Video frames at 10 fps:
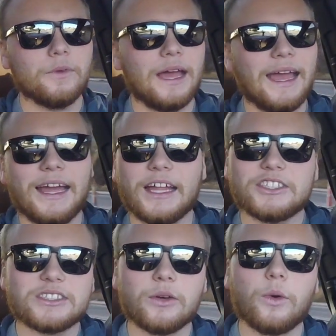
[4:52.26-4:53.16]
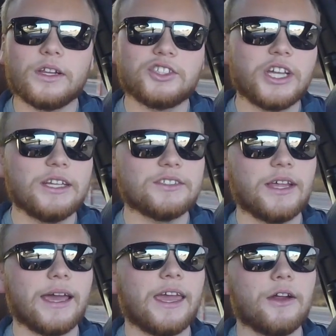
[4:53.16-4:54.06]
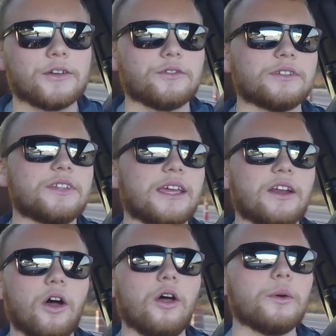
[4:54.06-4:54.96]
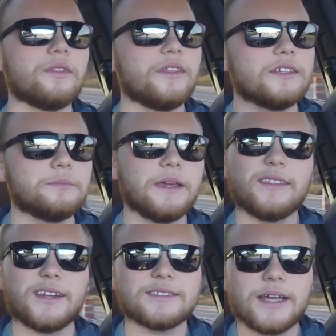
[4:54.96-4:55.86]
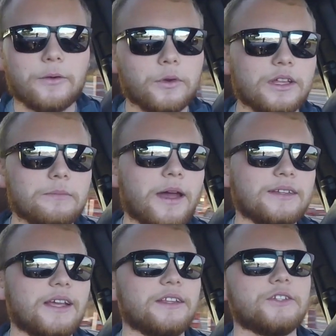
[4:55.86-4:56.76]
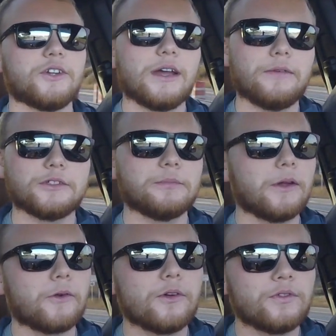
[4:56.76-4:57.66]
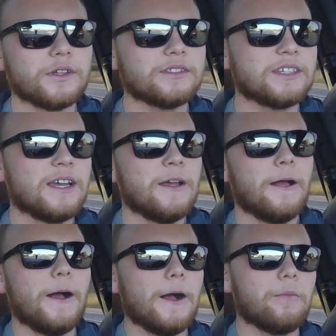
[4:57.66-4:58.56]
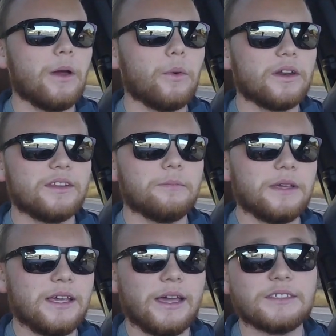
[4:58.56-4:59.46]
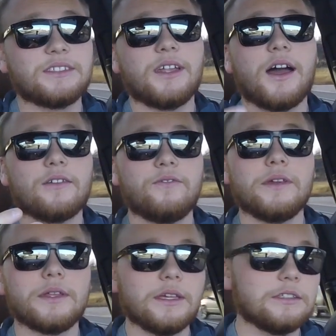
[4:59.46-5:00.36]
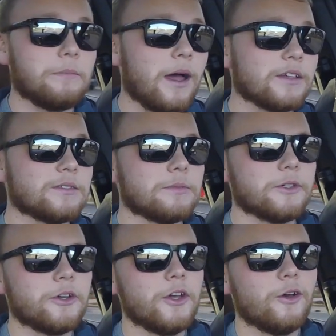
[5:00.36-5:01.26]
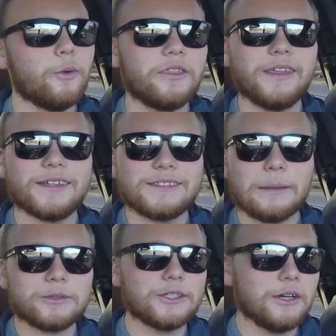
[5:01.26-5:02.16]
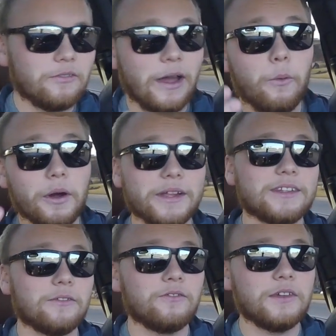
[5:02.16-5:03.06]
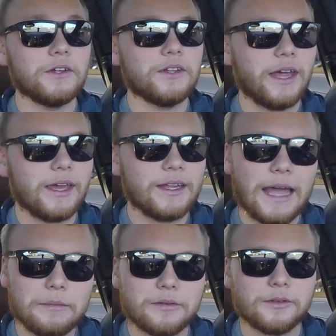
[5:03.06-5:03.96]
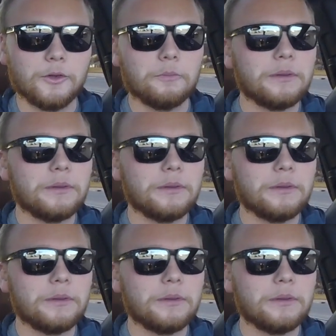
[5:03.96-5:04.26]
I just didn't want to change that characteristic at all with this. Being that it's not really my daily driver, it's my girlfriend's, I wanted it to be as stock feeling as possible, with the exception of I want it to feel like an absolute